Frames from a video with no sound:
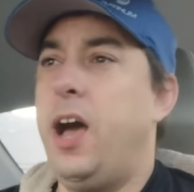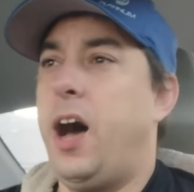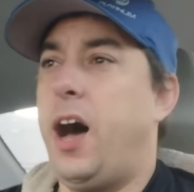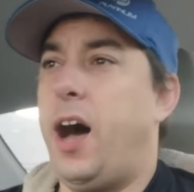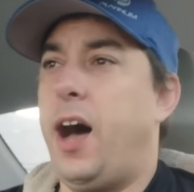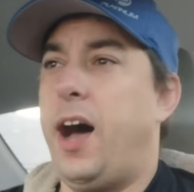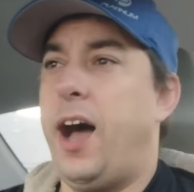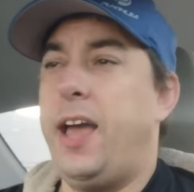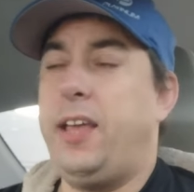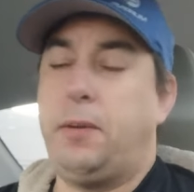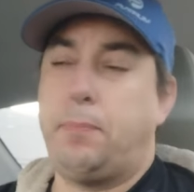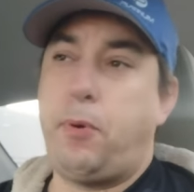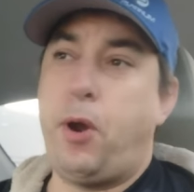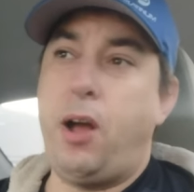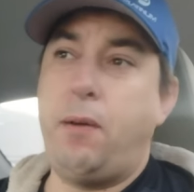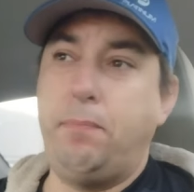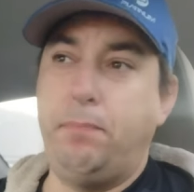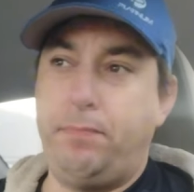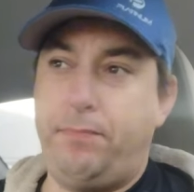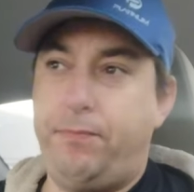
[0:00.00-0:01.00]
Uh, I had a
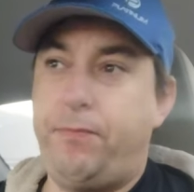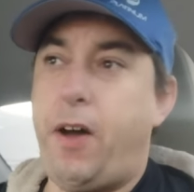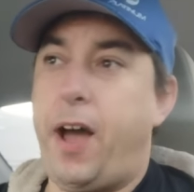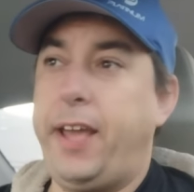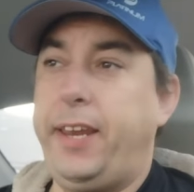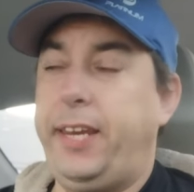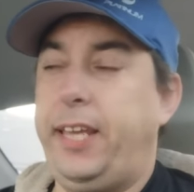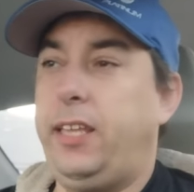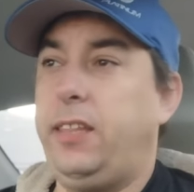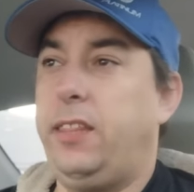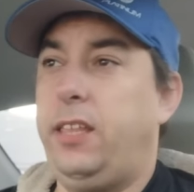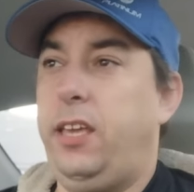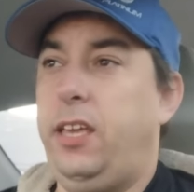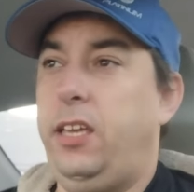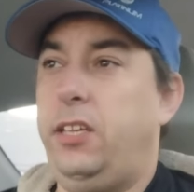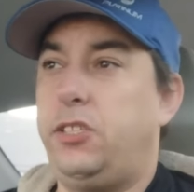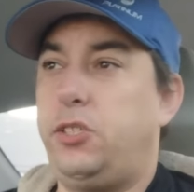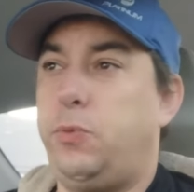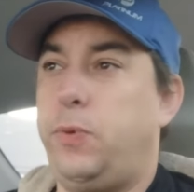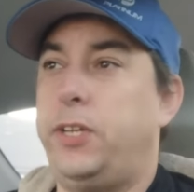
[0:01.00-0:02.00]
problem finding
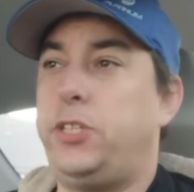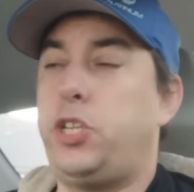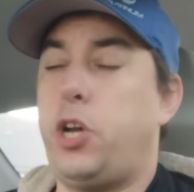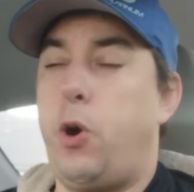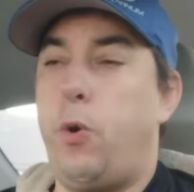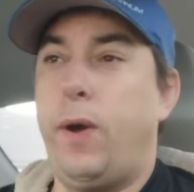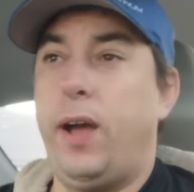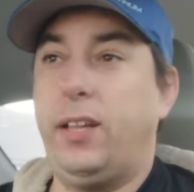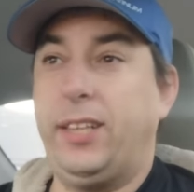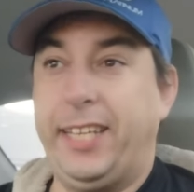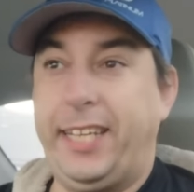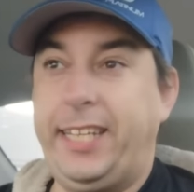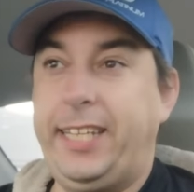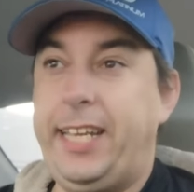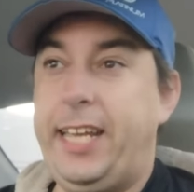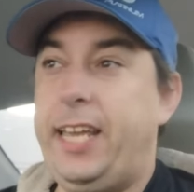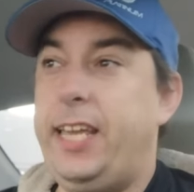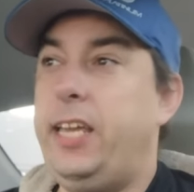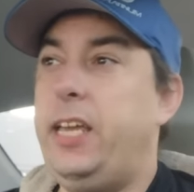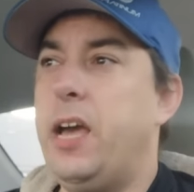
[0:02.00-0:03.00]
the Switch
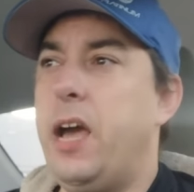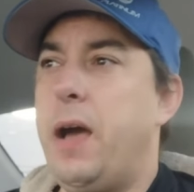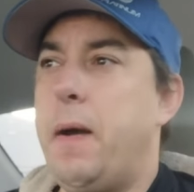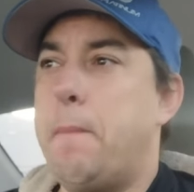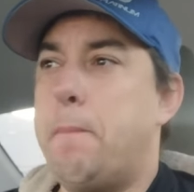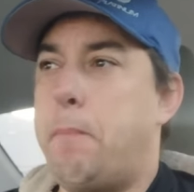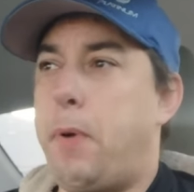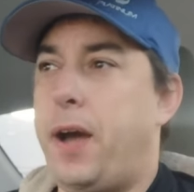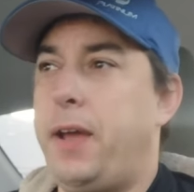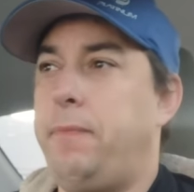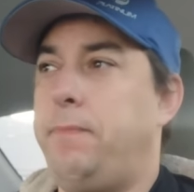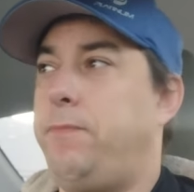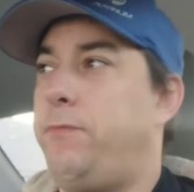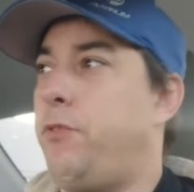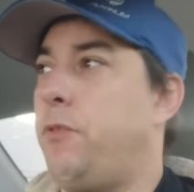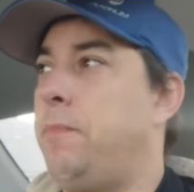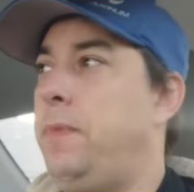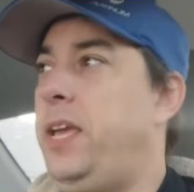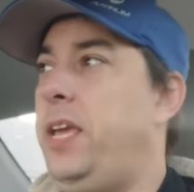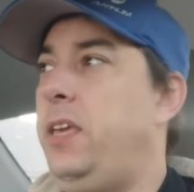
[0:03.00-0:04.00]
OLED, but
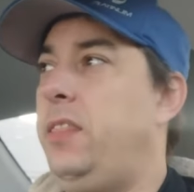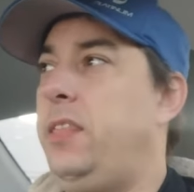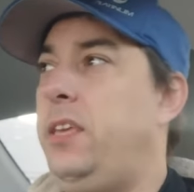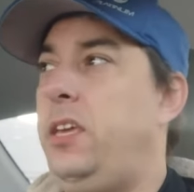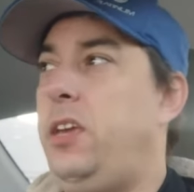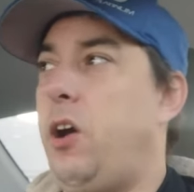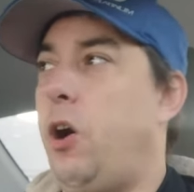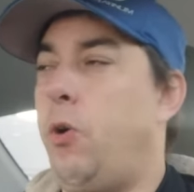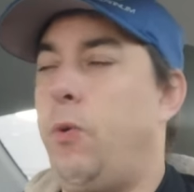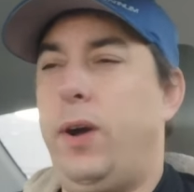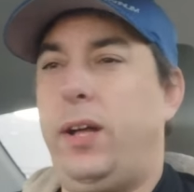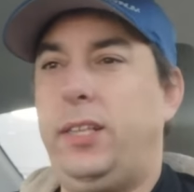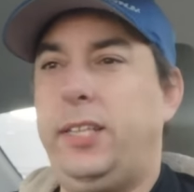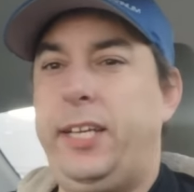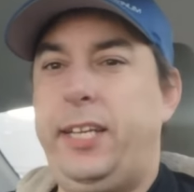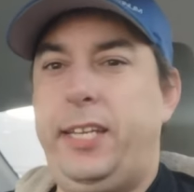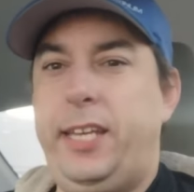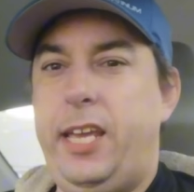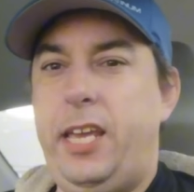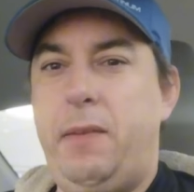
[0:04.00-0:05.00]
for me, the
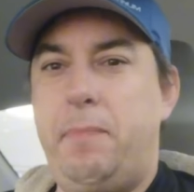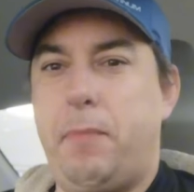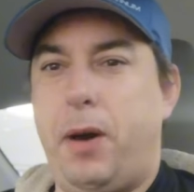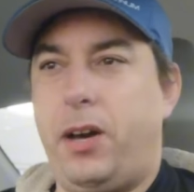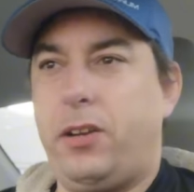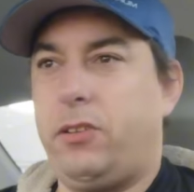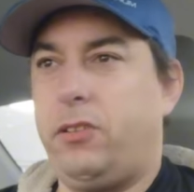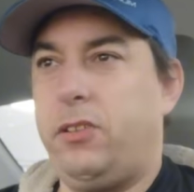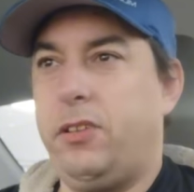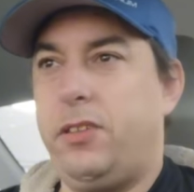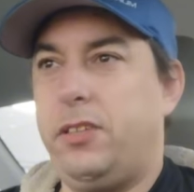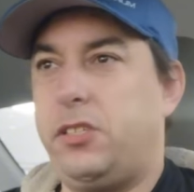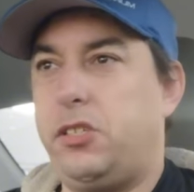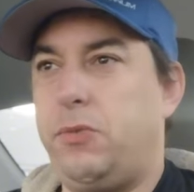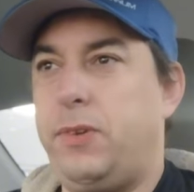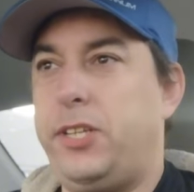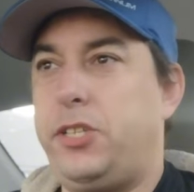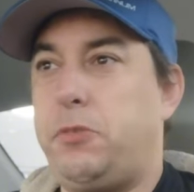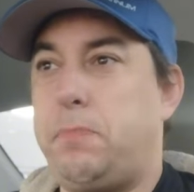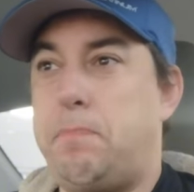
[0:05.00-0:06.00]
OLED model of the
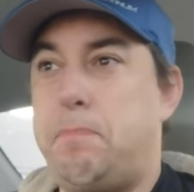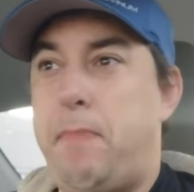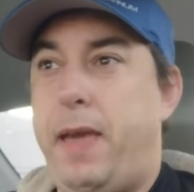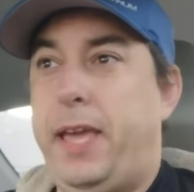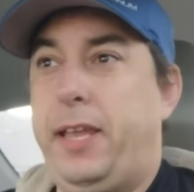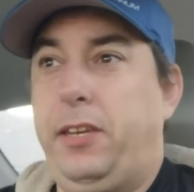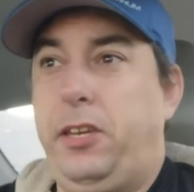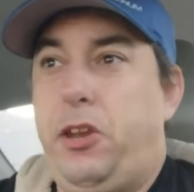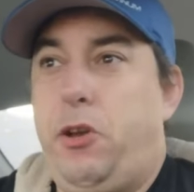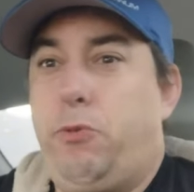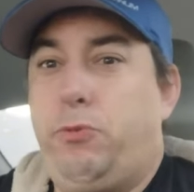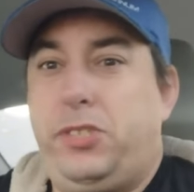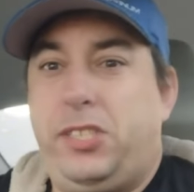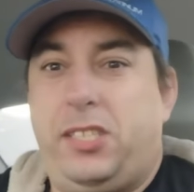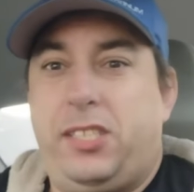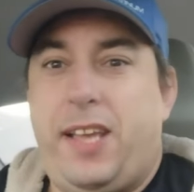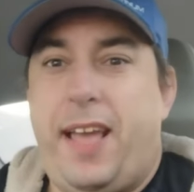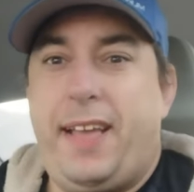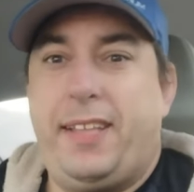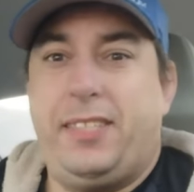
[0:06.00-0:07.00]
Switch made no
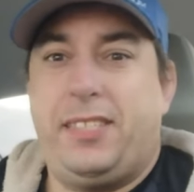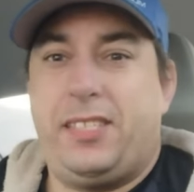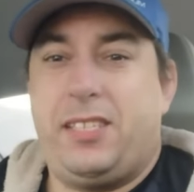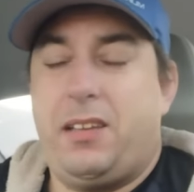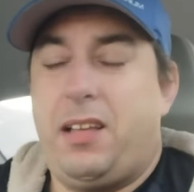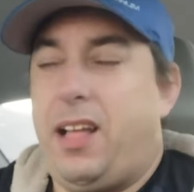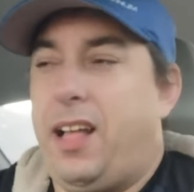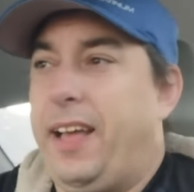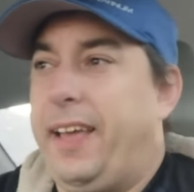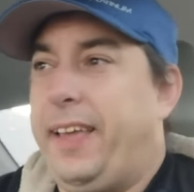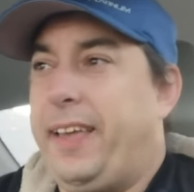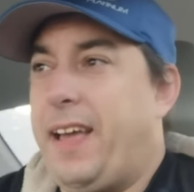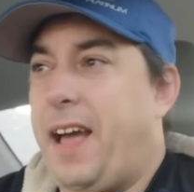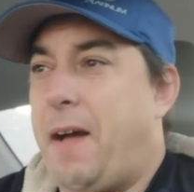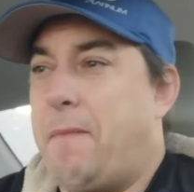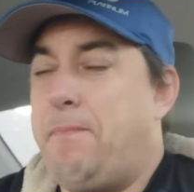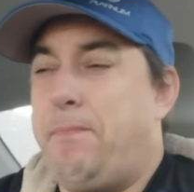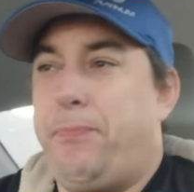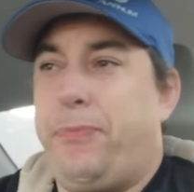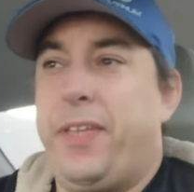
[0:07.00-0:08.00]
sense. Like,
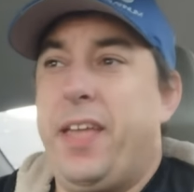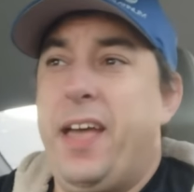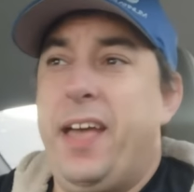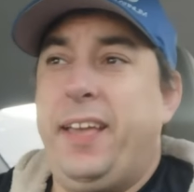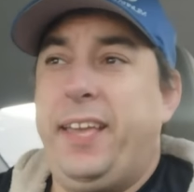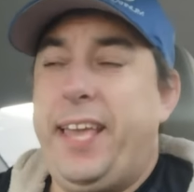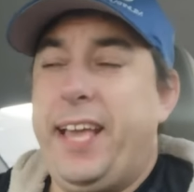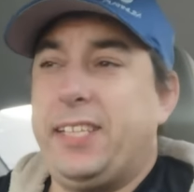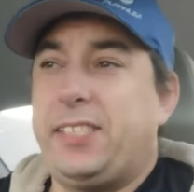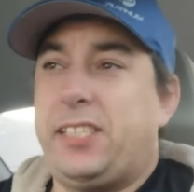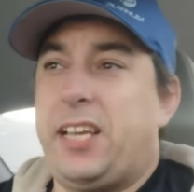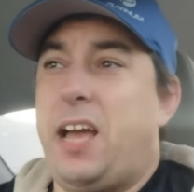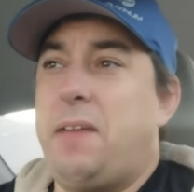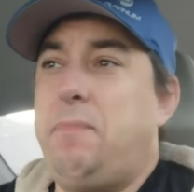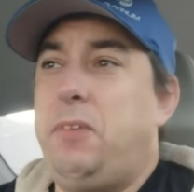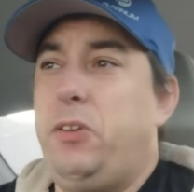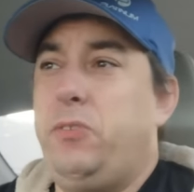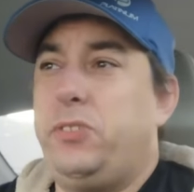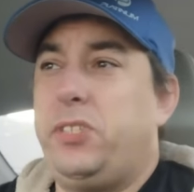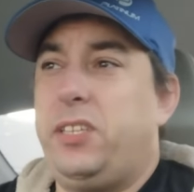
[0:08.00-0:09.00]
yes,
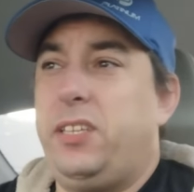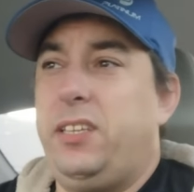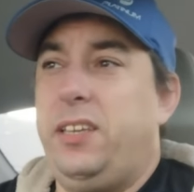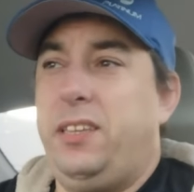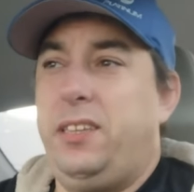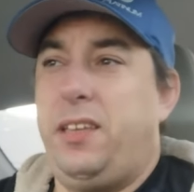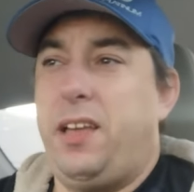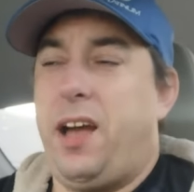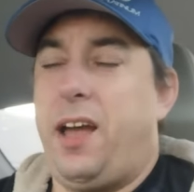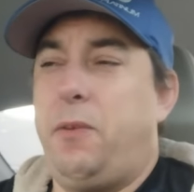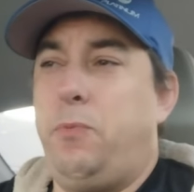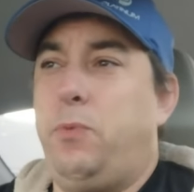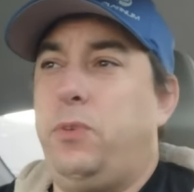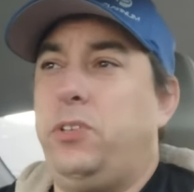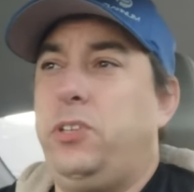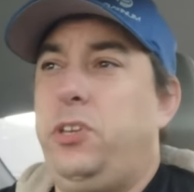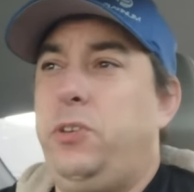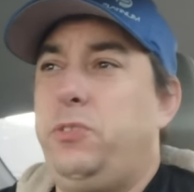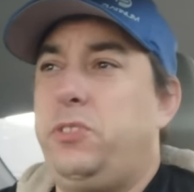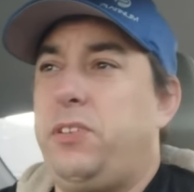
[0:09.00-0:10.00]
I'm using, I
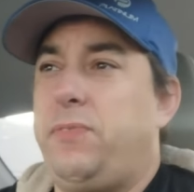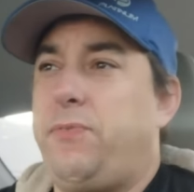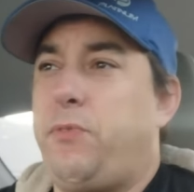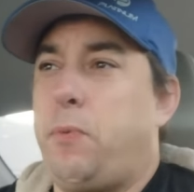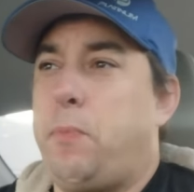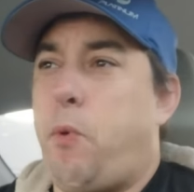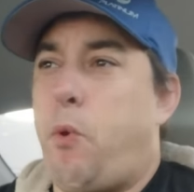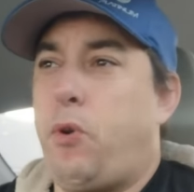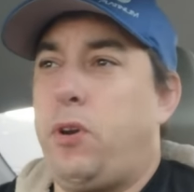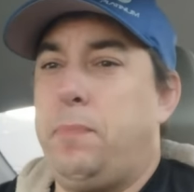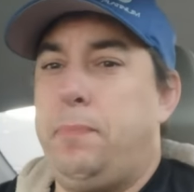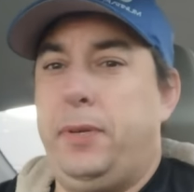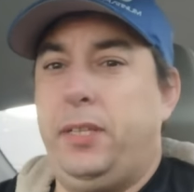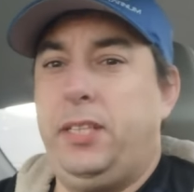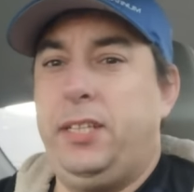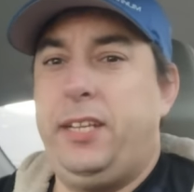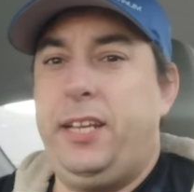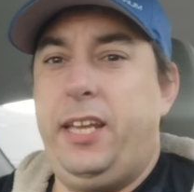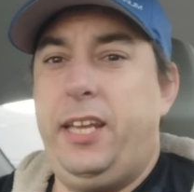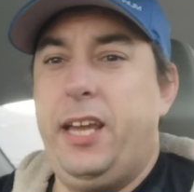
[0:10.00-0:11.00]
will use it for
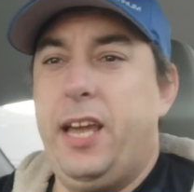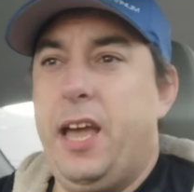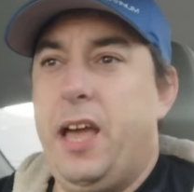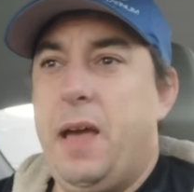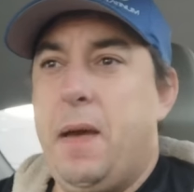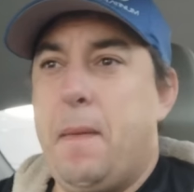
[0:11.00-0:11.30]
portability